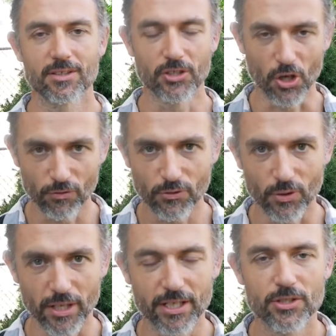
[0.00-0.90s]
Go
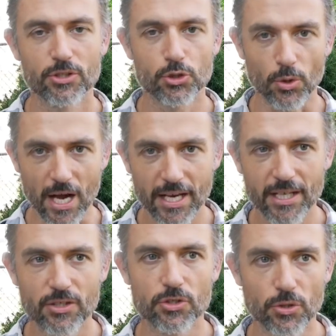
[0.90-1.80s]
for it. Try
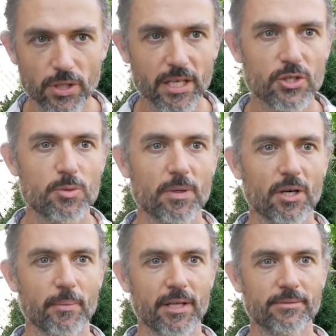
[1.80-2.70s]
it. Do the
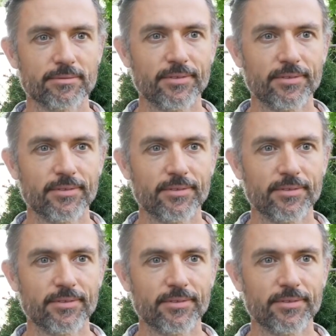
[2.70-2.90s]
experiment.